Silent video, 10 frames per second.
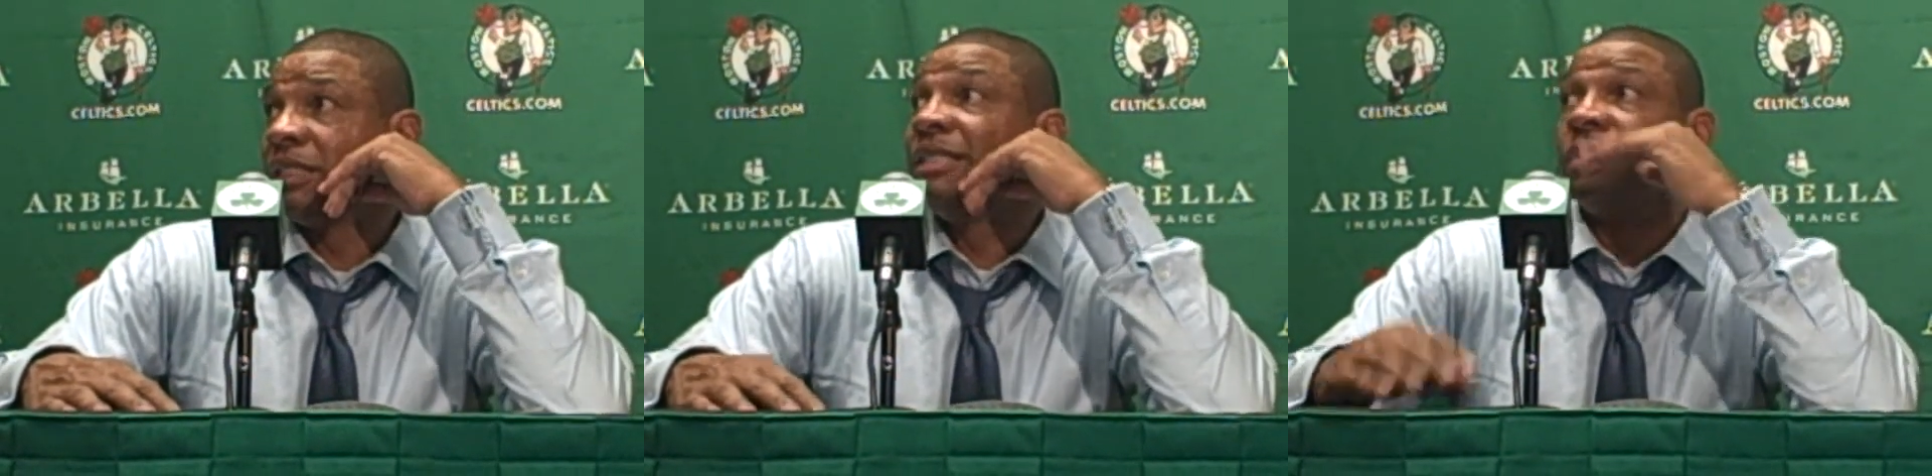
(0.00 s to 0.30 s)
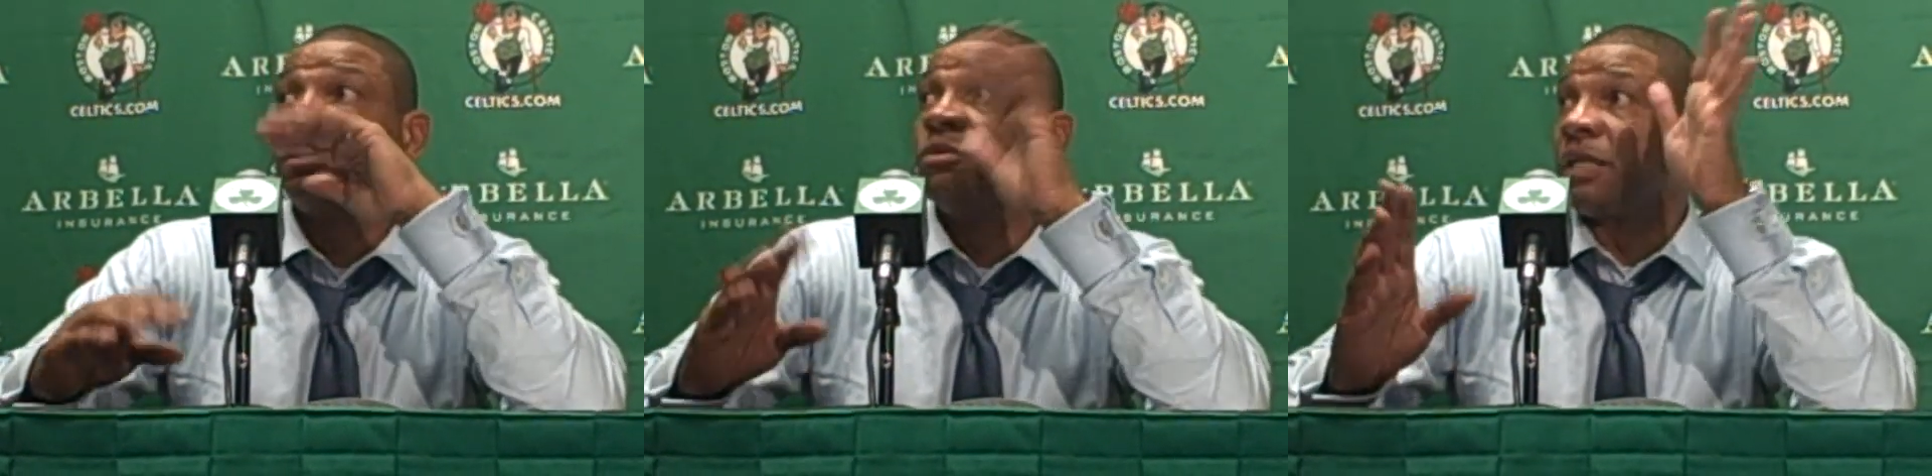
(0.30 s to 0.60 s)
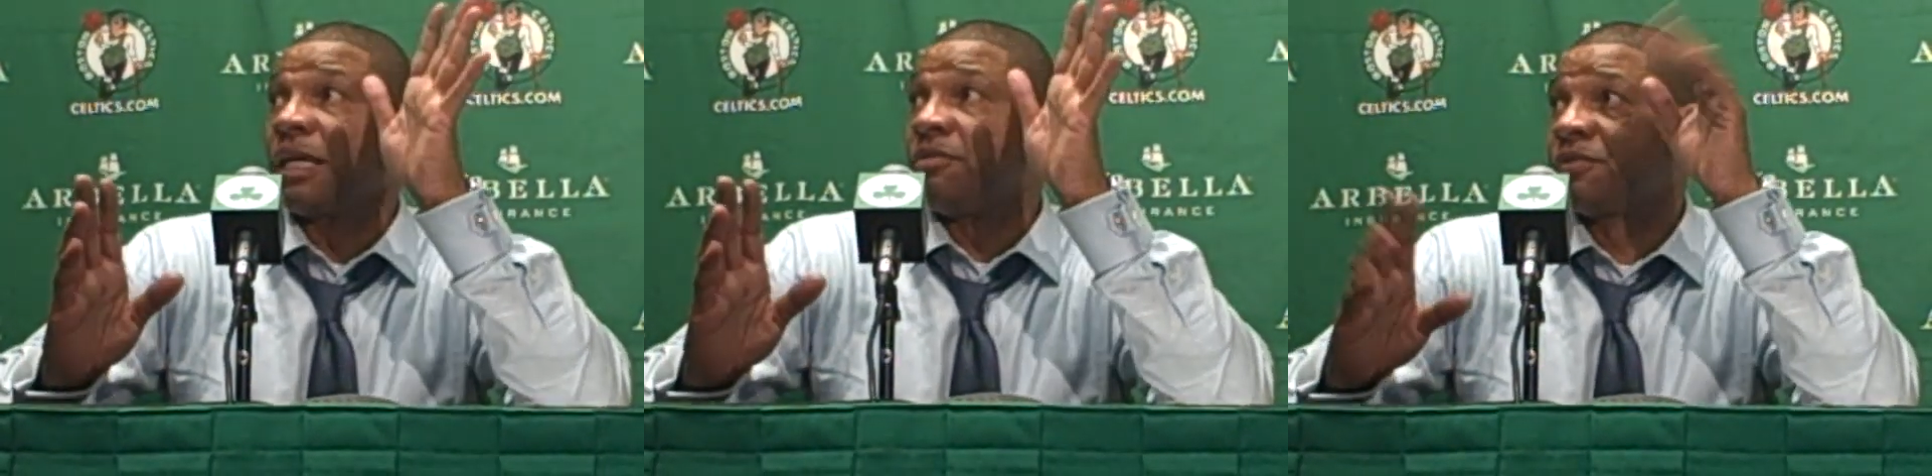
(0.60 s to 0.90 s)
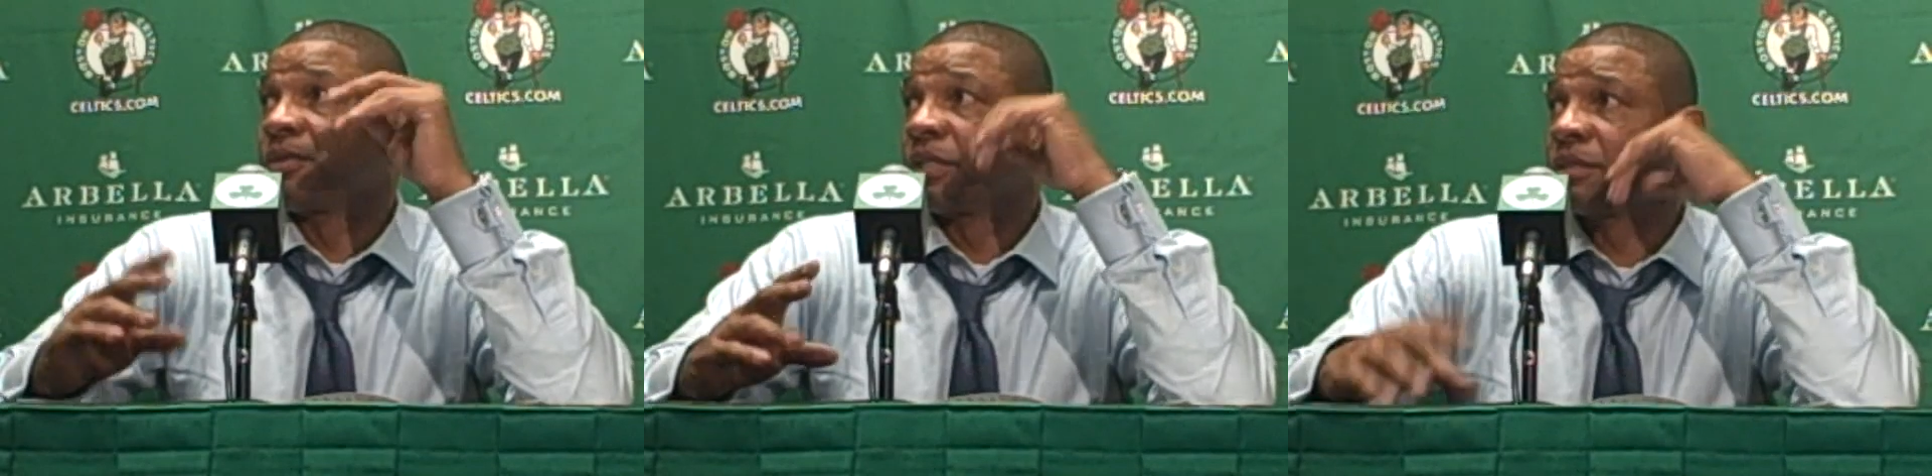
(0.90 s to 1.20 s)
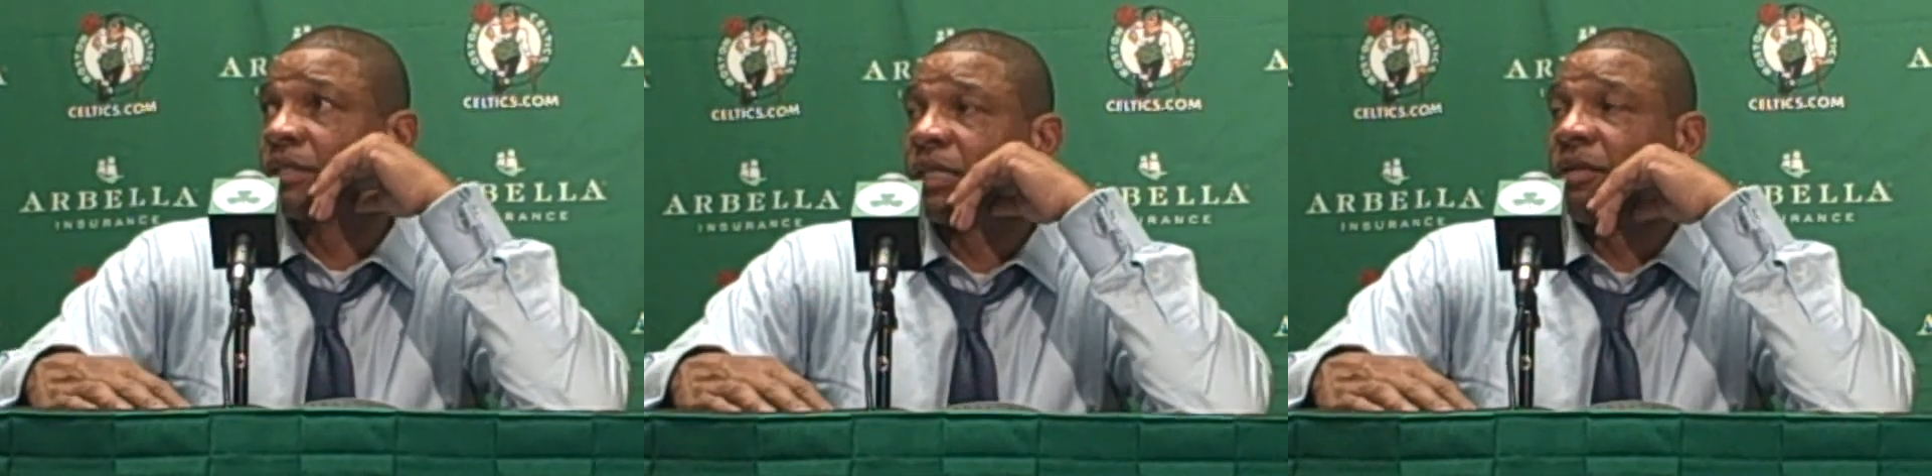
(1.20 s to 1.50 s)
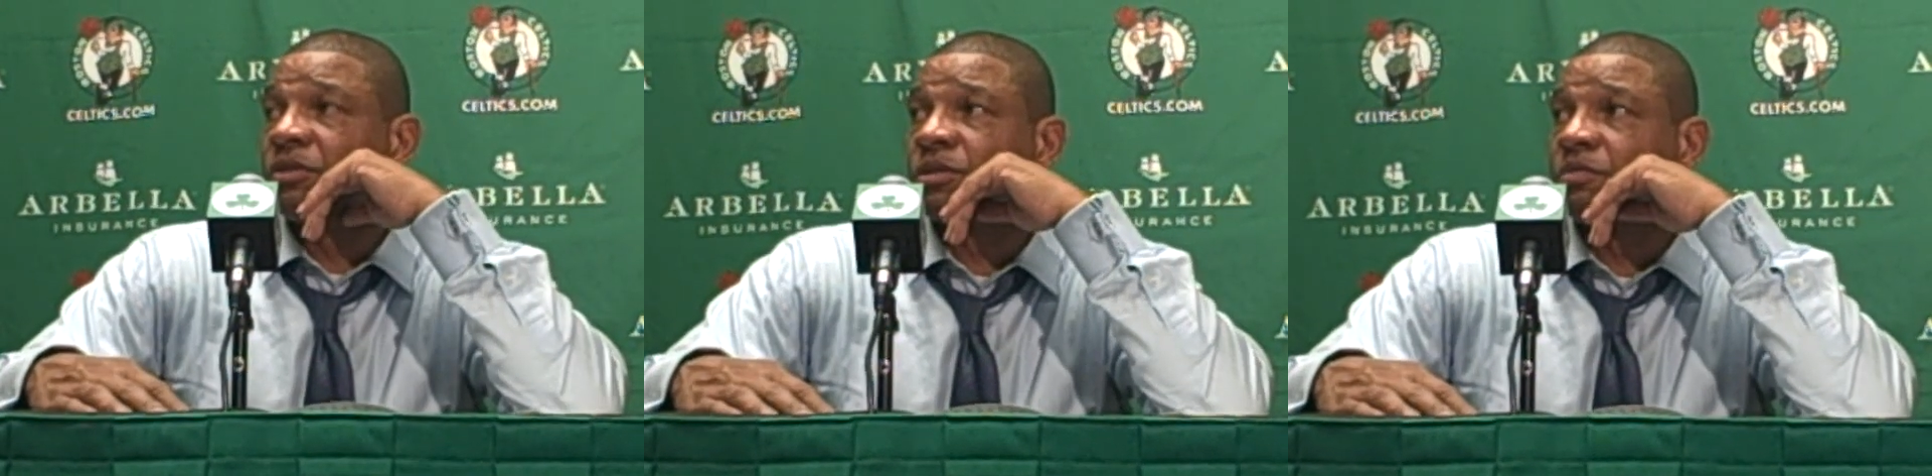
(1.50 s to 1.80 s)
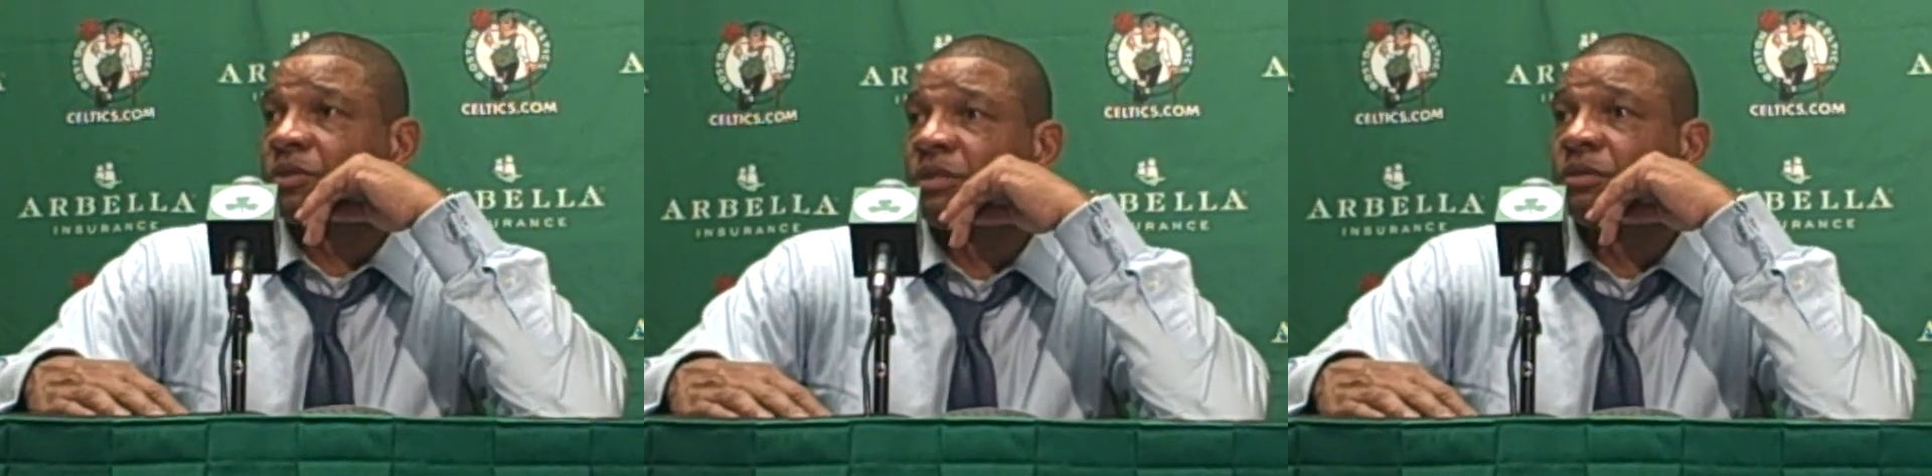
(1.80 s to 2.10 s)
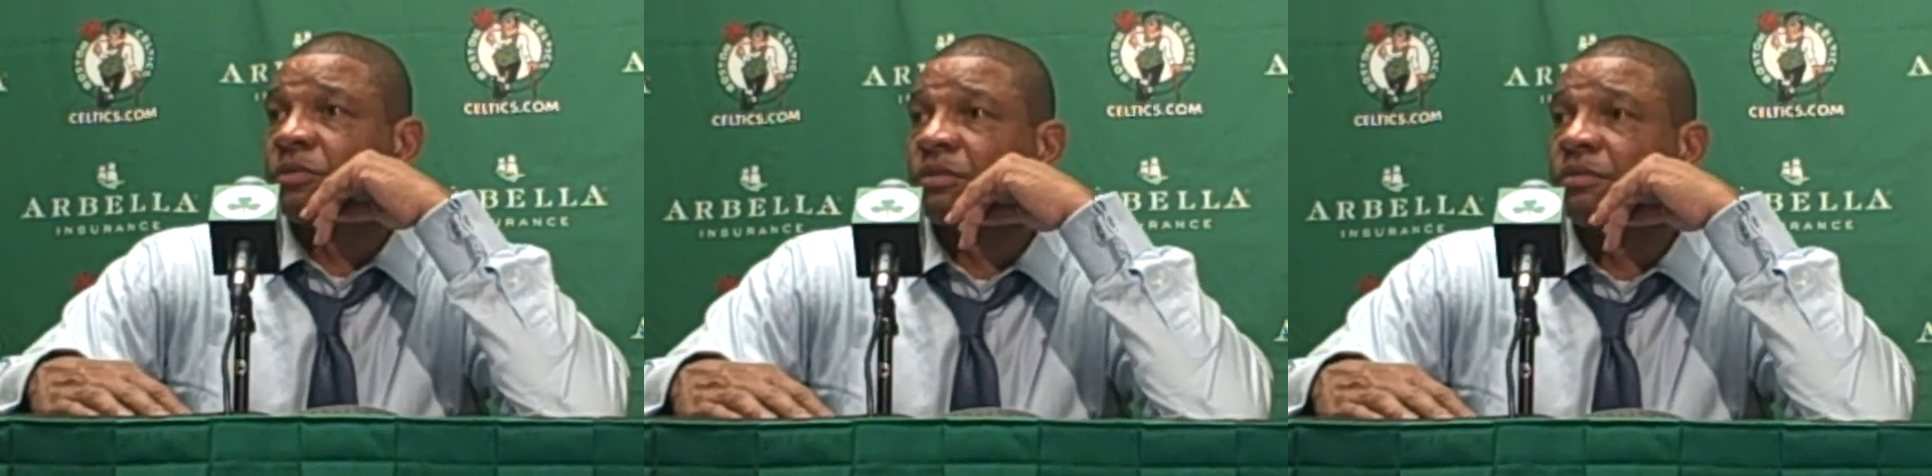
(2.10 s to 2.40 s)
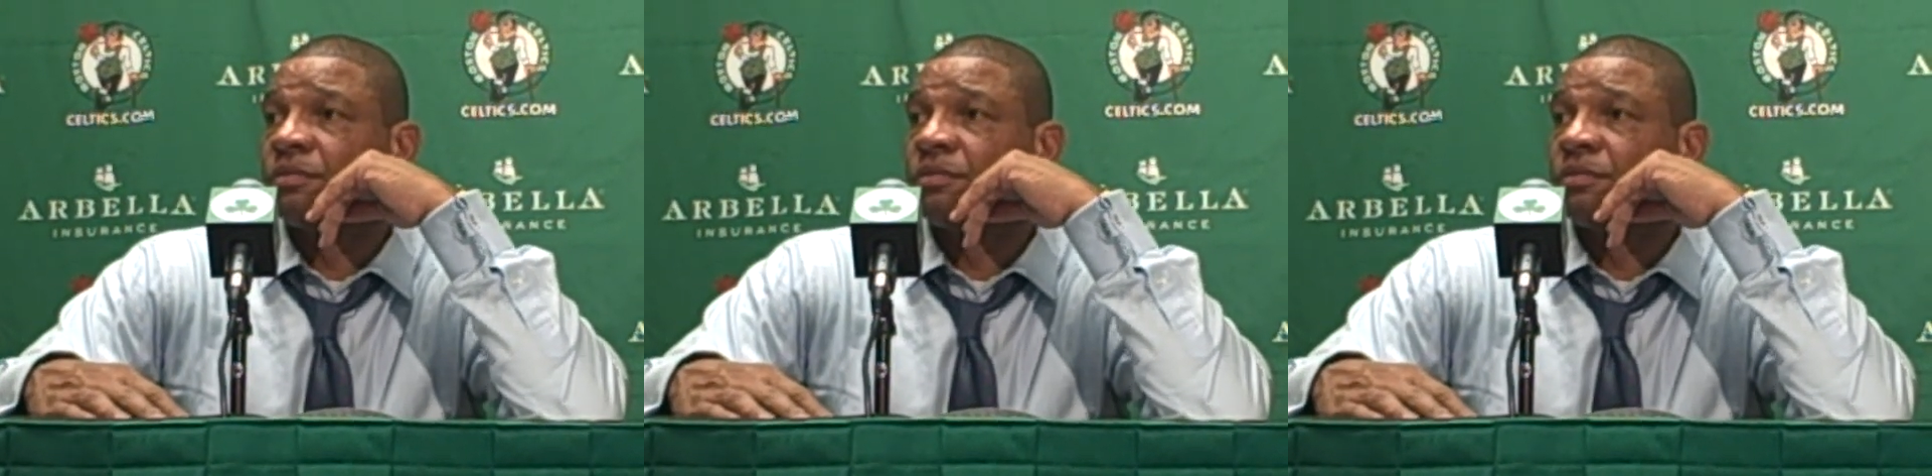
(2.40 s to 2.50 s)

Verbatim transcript: in the whole game for us. It gave us some breathing room.